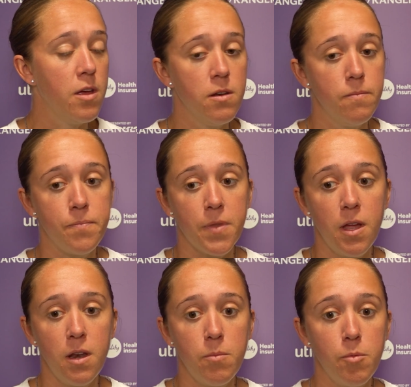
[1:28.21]
and
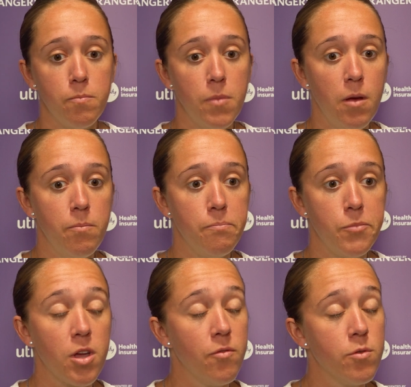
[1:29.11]
I'm
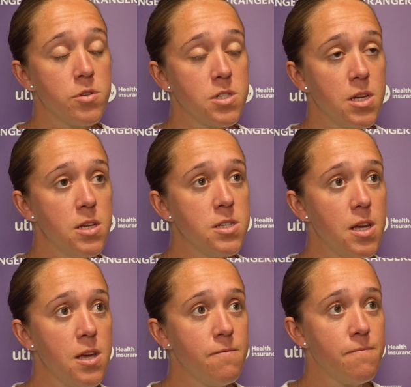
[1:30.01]
looking forward to seeing her today.